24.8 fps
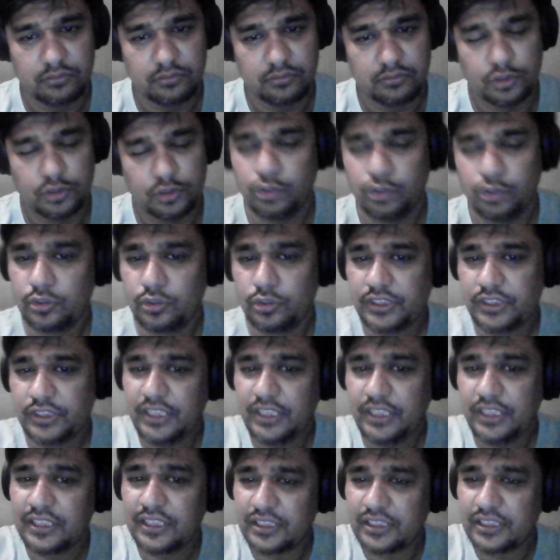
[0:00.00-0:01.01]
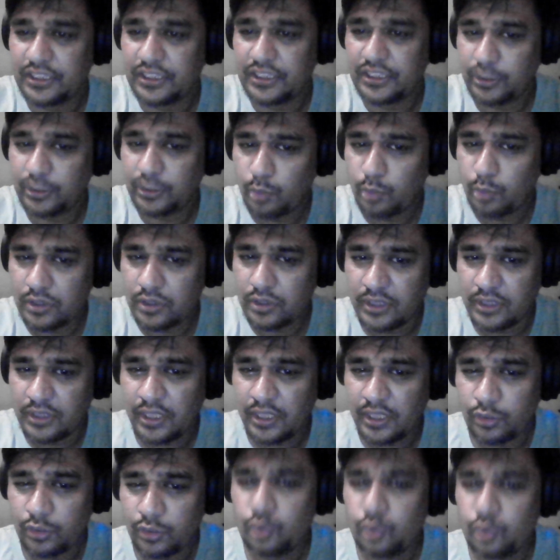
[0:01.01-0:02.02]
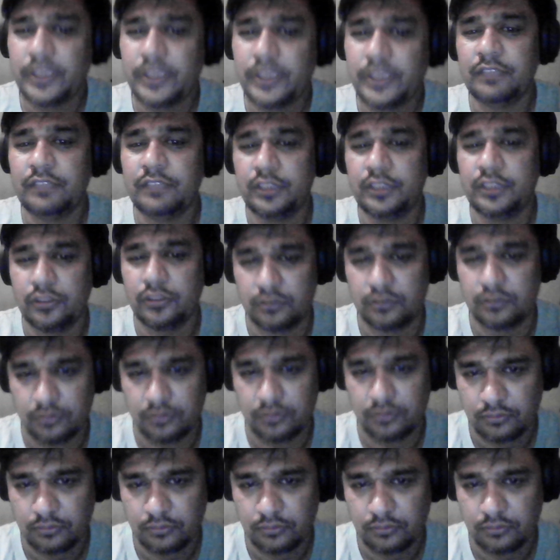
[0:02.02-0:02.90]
so you see in the suggestion box there are too many videos.